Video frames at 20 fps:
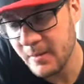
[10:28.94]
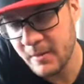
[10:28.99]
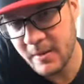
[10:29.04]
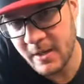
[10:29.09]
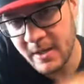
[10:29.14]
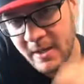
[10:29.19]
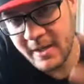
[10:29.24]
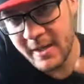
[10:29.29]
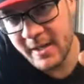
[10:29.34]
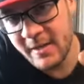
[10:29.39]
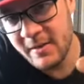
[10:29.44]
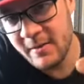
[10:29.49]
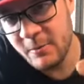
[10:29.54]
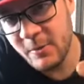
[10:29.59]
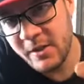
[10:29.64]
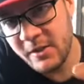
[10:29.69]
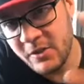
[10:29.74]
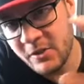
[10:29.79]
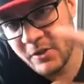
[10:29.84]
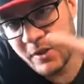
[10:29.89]
again,
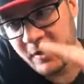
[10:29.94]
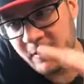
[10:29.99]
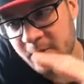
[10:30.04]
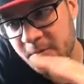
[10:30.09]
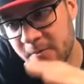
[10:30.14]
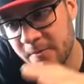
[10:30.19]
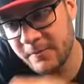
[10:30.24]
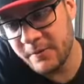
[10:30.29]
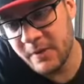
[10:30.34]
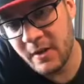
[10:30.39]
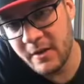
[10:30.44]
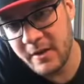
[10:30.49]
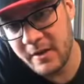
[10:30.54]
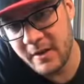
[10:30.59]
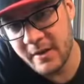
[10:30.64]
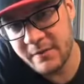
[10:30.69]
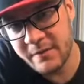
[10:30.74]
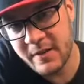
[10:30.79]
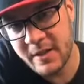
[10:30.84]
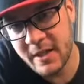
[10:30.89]
when you go far
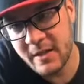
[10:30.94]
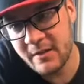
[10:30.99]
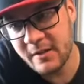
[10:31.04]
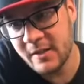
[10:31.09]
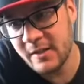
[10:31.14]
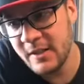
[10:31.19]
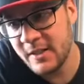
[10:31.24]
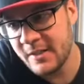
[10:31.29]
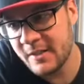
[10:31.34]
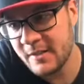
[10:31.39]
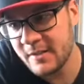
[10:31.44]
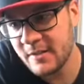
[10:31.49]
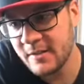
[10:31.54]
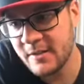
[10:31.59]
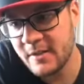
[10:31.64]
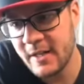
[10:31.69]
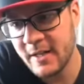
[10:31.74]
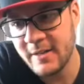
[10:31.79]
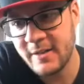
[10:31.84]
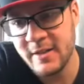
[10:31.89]
enough down the list,
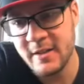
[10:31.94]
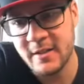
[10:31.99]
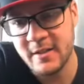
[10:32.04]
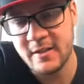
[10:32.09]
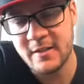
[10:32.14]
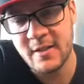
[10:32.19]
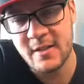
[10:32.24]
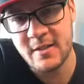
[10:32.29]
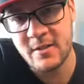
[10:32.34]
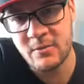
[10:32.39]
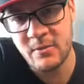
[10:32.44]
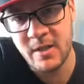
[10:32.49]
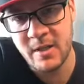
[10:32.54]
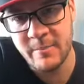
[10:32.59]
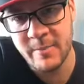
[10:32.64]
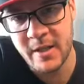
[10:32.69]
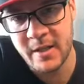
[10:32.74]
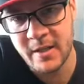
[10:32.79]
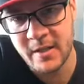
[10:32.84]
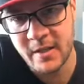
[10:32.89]
I think it doesn't really
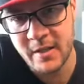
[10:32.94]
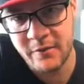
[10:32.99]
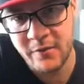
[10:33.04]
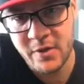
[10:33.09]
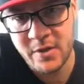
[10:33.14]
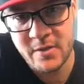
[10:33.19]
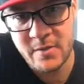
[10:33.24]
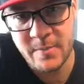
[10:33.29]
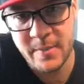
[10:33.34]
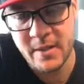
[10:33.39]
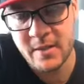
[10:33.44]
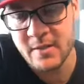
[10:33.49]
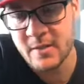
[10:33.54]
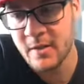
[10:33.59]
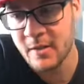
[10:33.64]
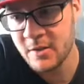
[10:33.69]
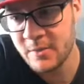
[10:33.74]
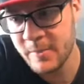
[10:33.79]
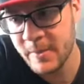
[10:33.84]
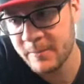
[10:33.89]
make a difference, because
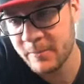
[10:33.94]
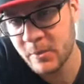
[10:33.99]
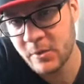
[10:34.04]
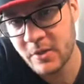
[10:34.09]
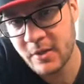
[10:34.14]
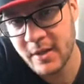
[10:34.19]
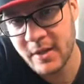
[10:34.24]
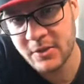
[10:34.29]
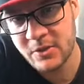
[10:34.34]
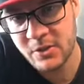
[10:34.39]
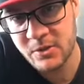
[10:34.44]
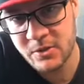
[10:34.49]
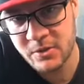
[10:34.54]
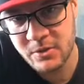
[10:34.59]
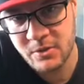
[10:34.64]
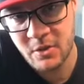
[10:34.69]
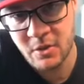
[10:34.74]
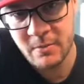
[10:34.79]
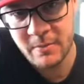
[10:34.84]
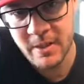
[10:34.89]
those people crash
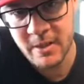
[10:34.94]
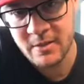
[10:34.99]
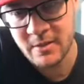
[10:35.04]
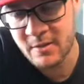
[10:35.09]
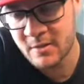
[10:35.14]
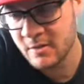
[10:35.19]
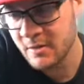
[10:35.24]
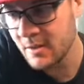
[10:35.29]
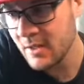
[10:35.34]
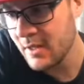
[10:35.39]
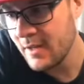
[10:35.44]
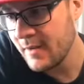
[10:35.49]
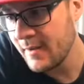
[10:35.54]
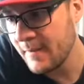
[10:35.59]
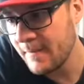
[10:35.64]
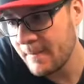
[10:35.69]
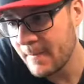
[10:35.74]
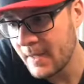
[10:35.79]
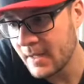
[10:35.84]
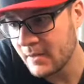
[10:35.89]
so much
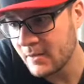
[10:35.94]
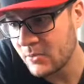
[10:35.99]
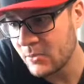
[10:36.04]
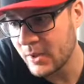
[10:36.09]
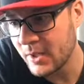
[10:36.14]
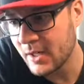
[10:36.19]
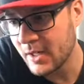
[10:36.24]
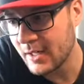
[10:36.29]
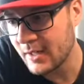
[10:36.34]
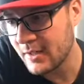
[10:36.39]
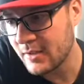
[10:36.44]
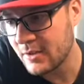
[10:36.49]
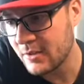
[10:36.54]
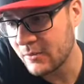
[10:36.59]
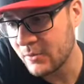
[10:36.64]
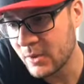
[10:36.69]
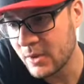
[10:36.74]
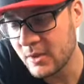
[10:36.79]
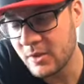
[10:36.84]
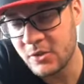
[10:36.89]
that regardless of
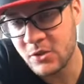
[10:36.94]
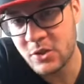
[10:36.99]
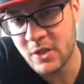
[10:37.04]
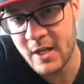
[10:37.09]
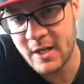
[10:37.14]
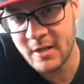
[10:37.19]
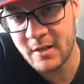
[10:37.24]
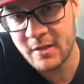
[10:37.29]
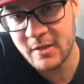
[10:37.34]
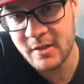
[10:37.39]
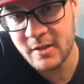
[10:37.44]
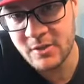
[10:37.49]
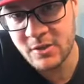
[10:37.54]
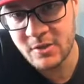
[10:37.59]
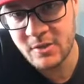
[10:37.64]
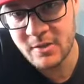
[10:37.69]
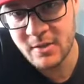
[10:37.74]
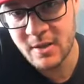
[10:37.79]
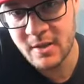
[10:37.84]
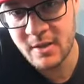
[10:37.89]
what the track
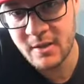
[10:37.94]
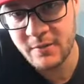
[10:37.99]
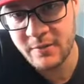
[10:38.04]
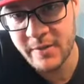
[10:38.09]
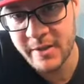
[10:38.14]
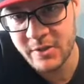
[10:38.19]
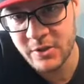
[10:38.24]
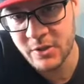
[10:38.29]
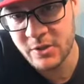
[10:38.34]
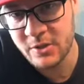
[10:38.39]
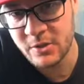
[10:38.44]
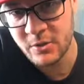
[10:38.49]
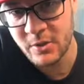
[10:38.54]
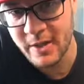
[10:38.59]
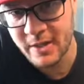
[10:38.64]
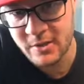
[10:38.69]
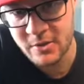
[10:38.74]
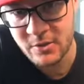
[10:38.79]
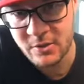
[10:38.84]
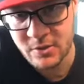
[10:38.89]
conditions are, if they just
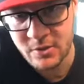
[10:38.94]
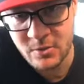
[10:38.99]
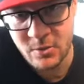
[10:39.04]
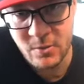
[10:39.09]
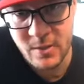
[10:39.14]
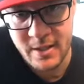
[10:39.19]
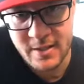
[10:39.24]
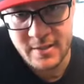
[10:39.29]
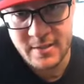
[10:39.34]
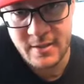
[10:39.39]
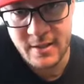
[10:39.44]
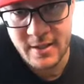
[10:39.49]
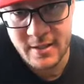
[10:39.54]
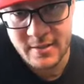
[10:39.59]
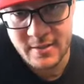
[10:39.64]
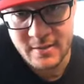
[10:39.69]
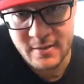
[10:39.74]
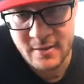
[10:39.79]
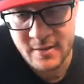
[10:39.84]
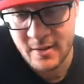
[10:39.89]
crash twice
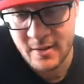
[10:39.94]
less,